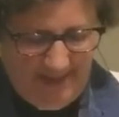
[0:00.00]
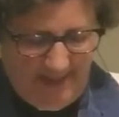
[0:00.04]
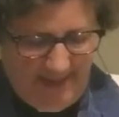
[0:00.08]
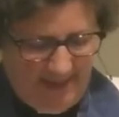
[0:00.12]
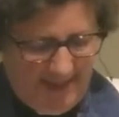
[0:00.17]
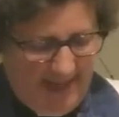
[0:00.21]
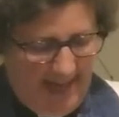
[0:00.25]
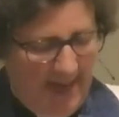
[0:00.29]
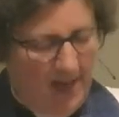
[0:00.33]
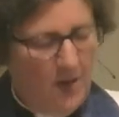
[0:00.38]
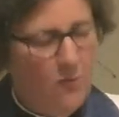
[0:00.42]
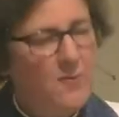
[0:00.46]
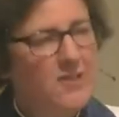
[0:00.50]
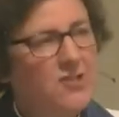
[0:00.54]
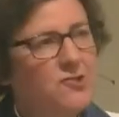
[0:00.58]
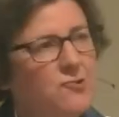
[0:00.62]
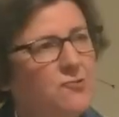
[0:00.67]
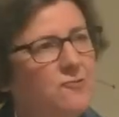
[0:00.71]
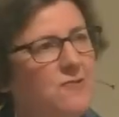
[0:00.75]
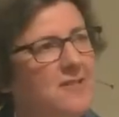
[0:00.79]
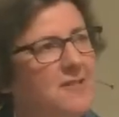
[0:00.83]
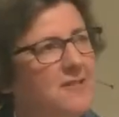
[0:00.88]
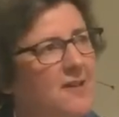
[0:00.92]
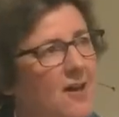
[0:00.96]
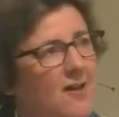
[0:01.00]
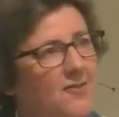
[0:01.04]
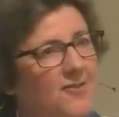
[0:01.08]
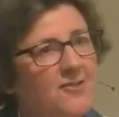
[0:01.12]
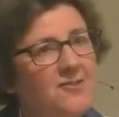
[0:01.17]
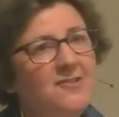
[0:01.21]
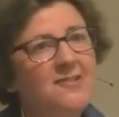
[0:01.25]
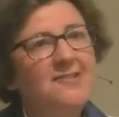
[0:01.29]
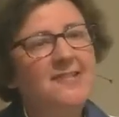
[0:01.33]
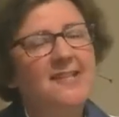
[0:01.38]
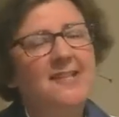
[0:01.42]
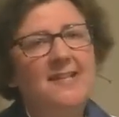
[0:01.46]
in how we treat
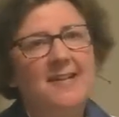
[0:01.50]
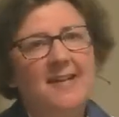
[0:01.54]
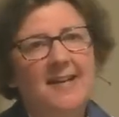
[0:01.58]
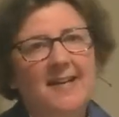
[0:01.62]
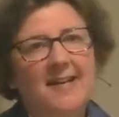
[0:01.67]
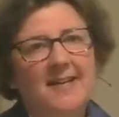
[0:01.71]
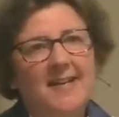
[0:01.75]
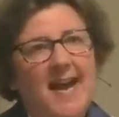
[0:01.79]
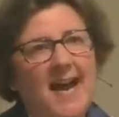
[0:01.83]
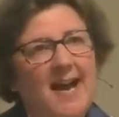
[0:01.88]
others and